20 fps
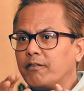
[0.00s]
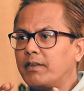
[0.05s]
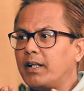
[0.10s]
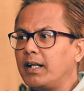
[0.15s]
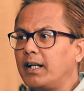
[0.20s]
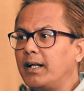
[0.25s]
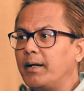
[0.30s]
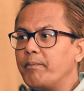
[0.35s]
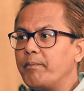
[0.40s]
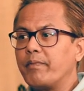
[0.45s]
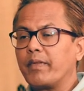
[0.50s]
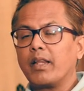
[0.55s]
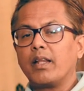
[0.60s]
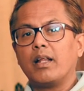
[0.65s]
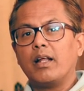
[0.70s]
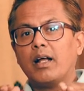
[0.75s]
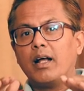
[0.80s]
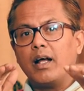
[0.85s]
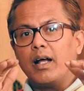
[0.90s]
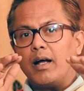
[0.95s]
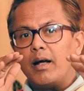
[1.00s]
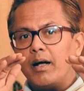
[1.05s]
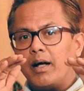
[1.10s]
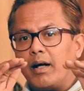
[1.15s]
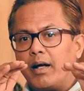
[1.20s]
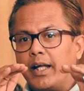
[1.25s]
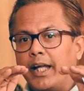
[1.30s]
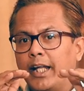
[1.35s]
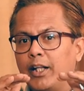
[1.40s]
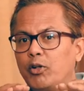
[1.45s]
of the
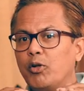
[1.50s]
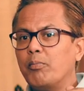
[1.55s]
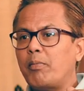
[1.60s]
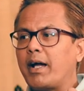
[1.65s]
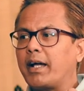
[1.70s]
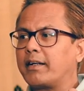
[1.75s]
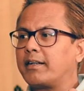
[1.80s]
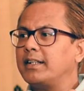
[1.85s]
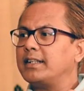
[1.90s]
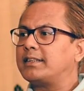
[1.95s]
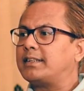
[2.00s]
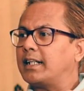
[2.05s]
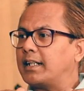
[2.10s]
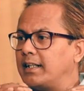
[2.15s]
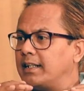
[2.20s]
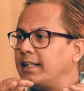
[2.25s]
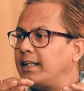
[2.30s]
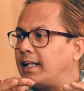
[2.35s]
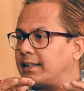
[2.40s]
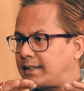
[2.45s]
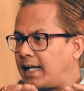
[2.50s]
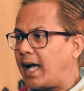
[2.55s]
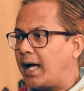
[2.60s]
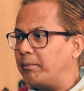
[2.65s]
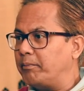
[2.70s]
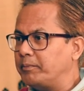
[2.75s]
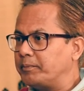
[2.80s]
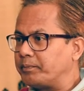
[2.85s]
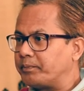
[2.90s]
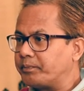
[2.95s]
Hindu migrants settled in
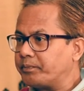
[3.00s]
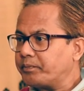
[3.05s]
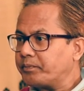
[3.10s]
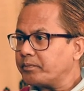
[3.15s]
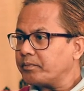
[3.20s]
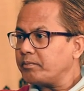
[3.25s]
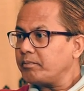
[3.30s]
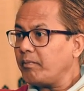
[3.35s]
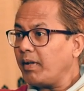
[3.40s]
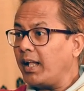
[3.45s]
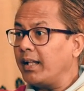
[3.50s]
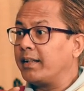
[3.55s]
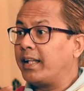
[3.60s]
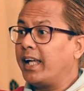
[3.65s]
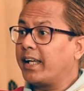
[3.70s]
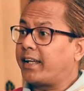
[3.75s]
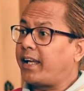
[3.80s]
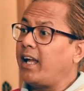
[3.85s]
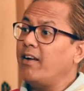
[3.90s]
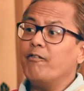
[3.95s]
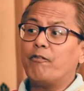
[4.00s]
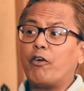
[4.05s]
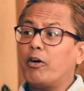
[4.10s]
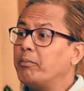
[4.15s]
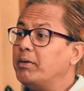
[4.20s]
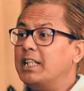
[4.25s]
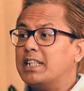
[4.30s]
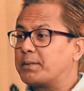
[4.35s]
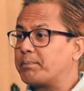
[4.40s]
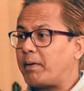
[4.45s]
Assam, they came
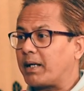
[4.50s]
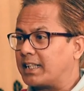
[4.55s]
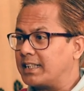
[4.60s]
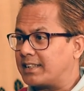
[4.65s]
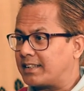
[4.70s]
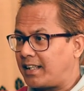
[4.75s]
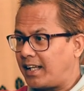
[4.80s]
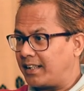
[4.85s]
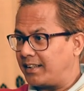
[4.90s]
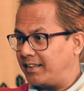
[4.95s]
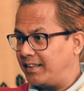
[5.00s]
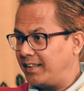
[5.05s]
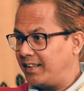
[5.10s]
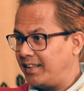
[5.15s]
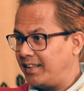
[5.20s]
from East Pakistan